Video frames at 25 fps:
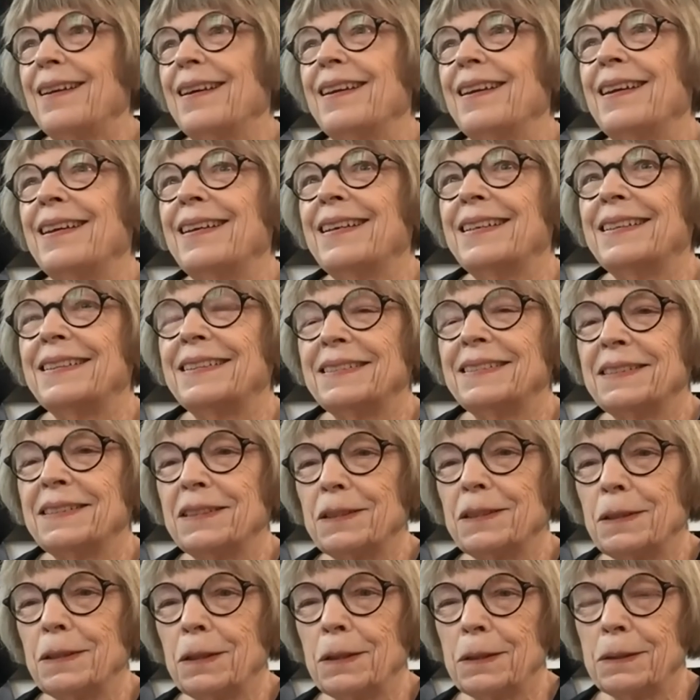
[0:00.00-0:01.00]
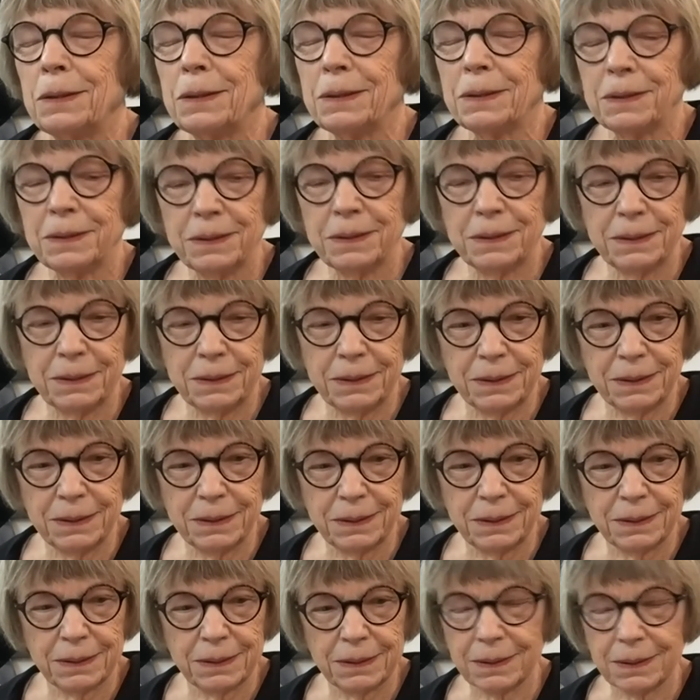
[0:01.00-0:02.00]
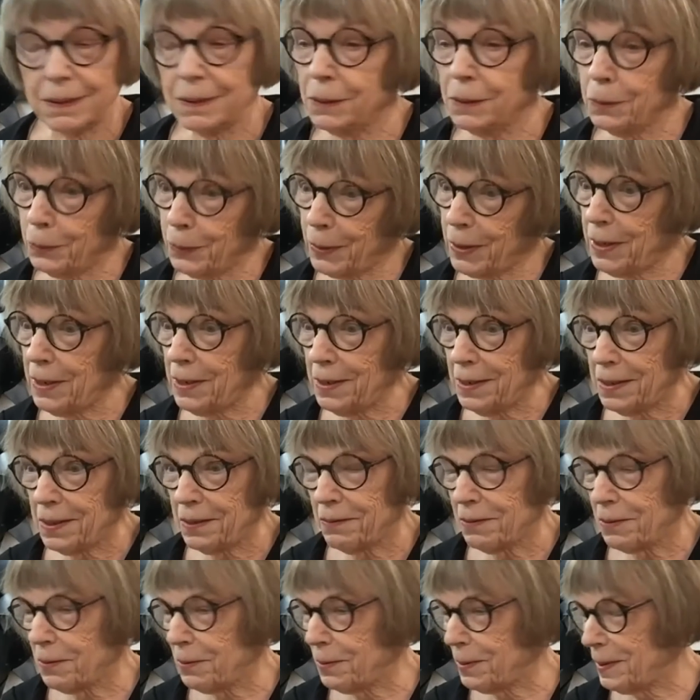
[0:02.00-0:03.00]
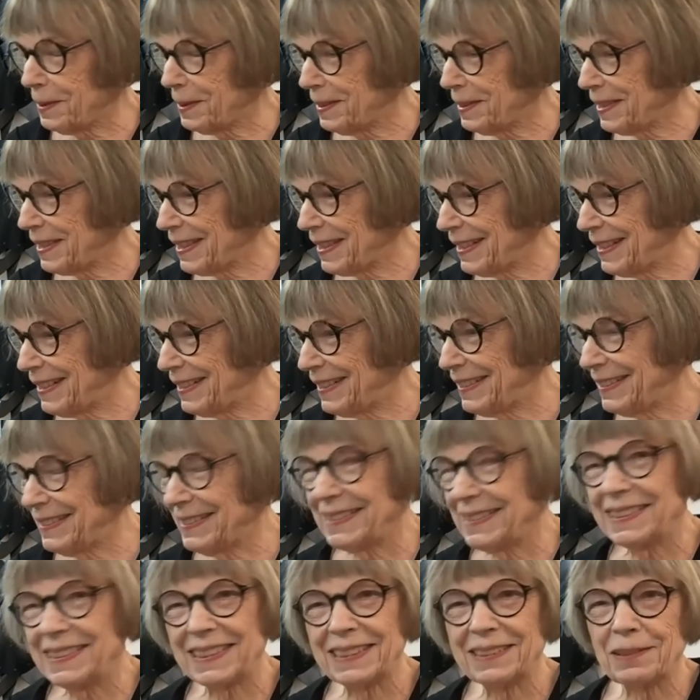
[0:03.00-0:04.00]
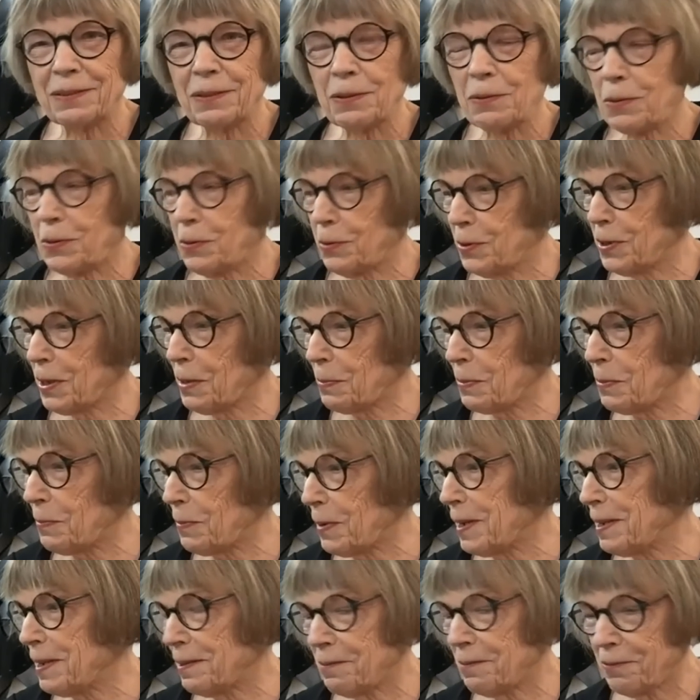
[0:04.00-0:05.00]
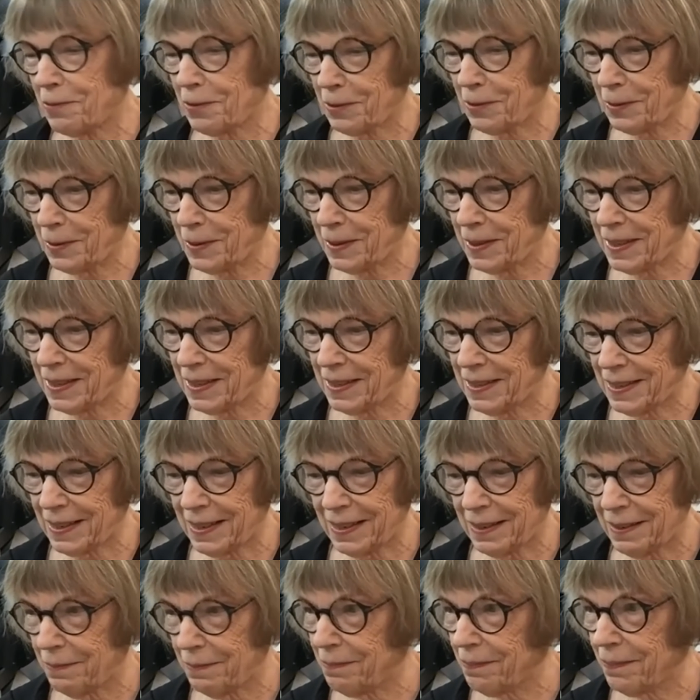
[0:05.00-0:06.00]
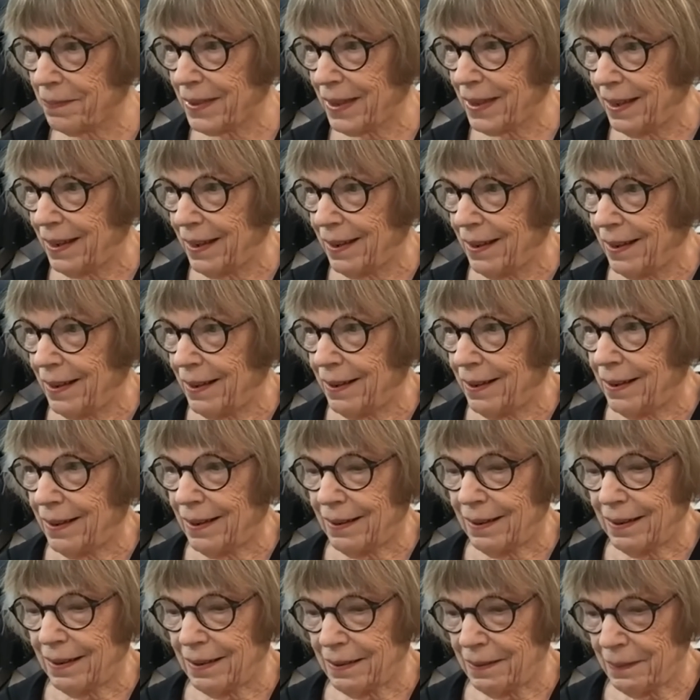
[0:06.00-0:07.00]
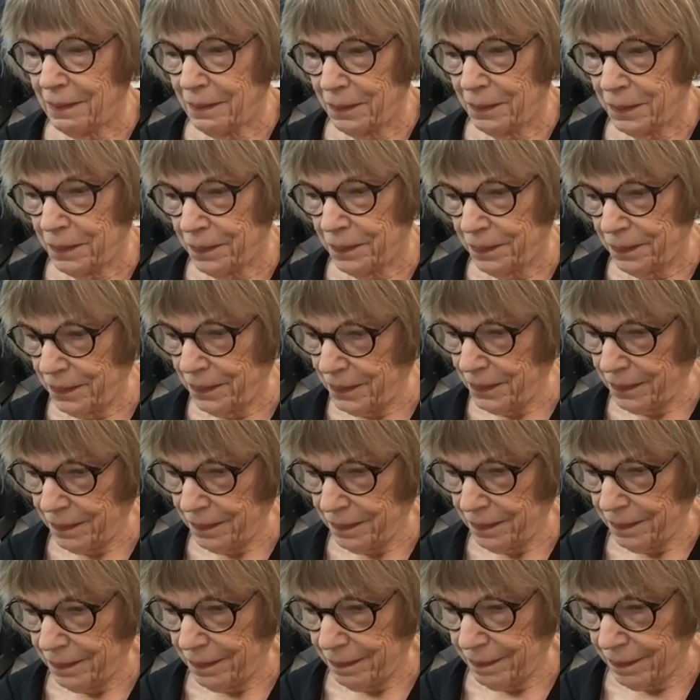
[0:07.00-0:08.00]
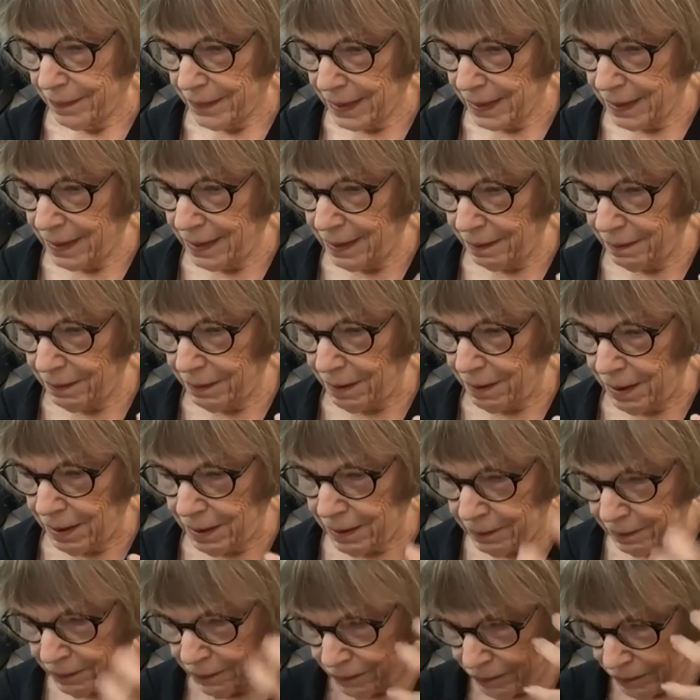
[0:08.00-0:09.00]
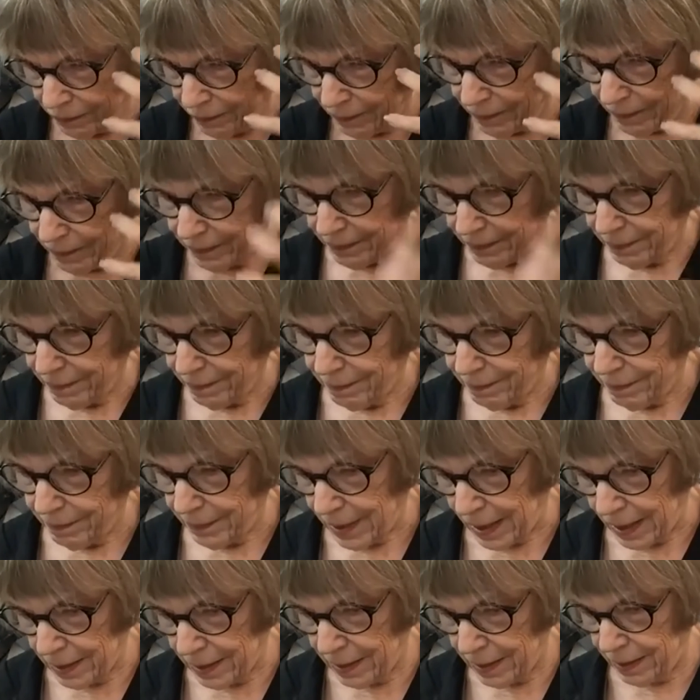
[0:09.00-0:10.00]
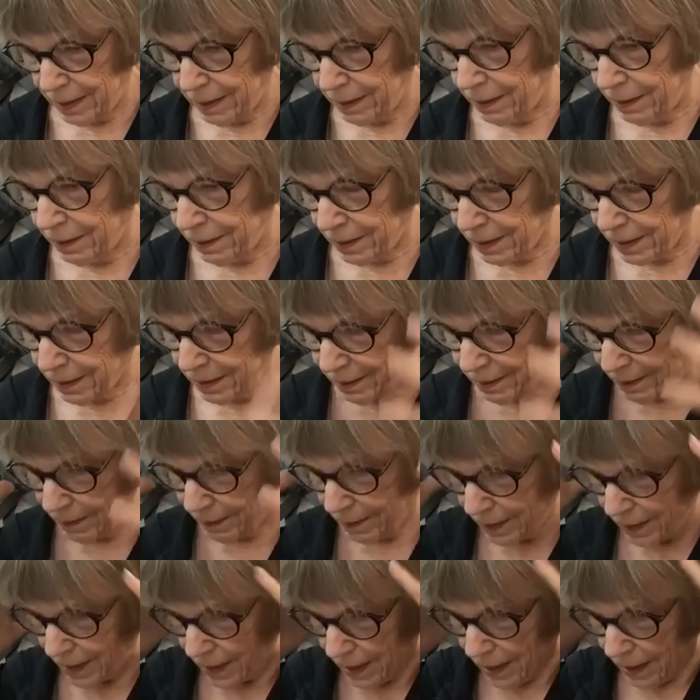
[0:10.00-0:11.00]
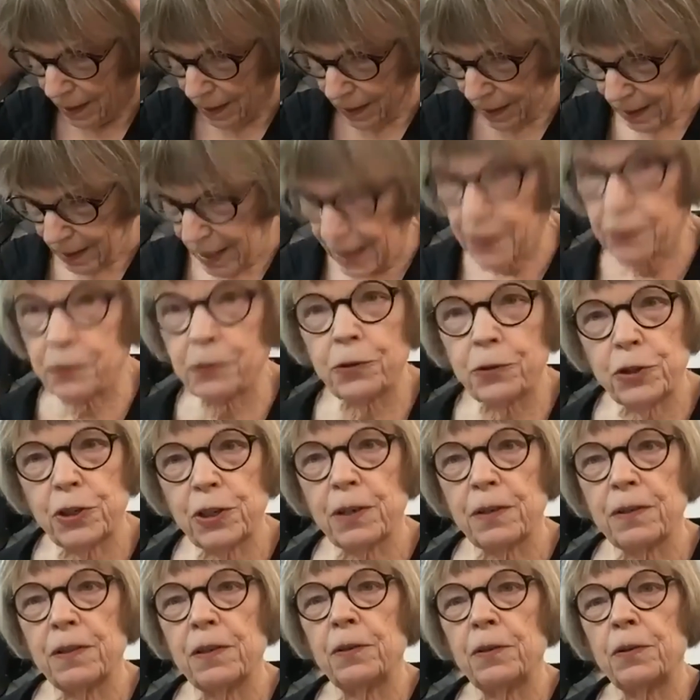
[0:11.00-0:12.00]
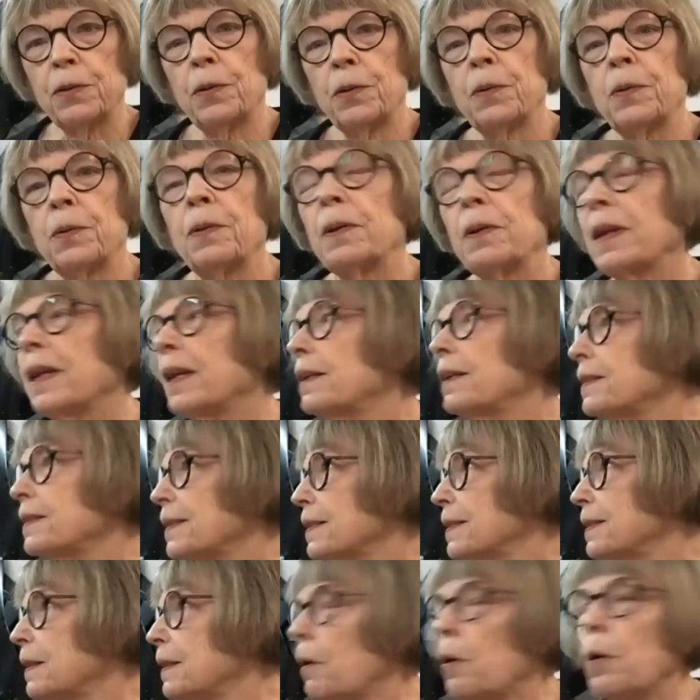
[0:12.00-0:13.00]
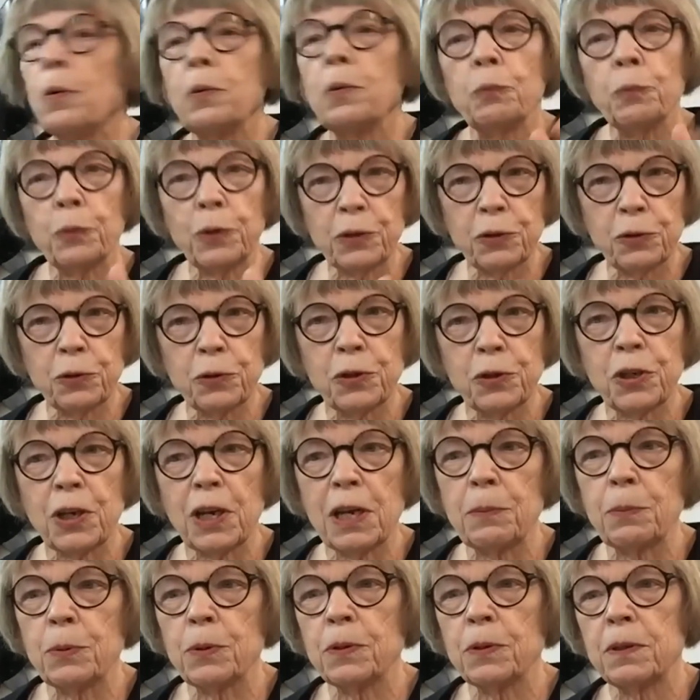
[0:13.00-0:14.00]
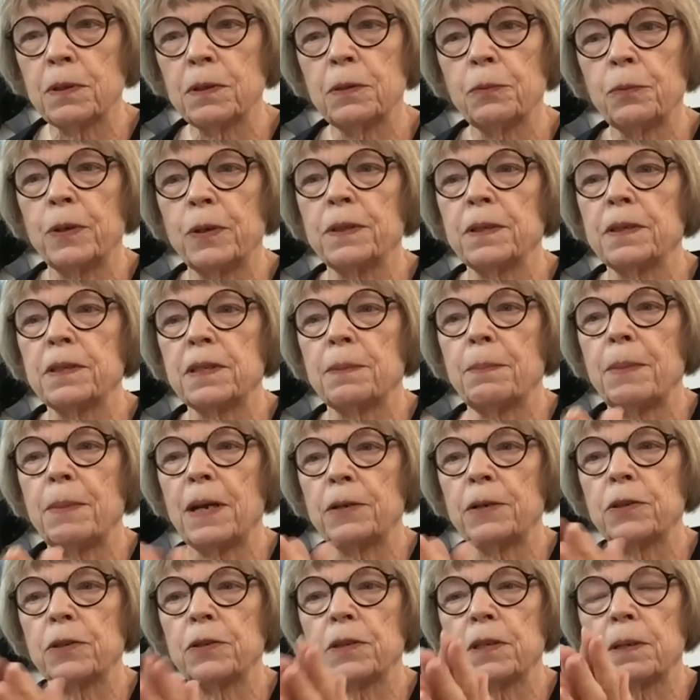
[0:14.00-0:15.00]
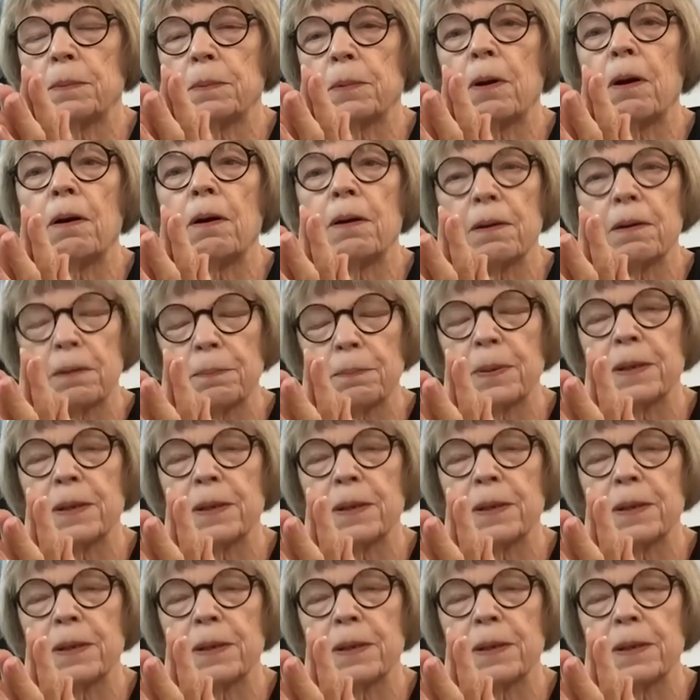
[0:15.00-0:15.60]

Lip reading: and Louise, of course. Yeah. So those are some of my influences. I uh, get a lot of ideas and energy. I guess it's, oh, and Richard Chamberlain, the one that smashes up car